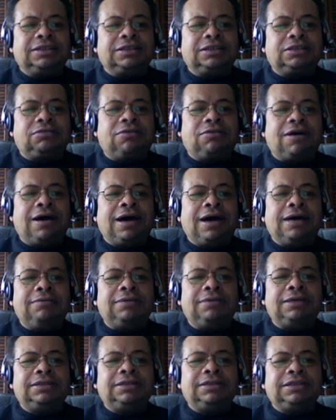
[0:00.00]

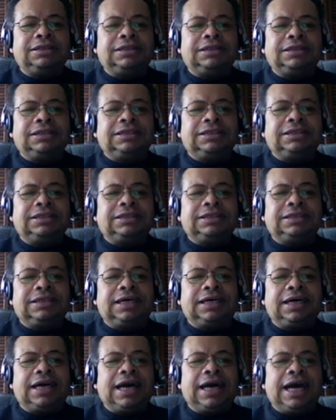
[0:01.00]
Crime
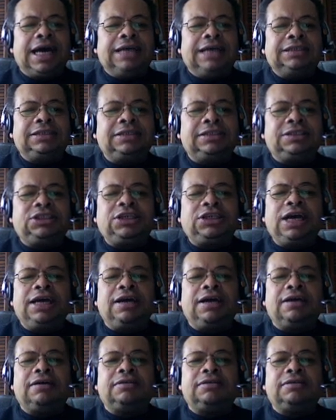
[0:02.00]
and China.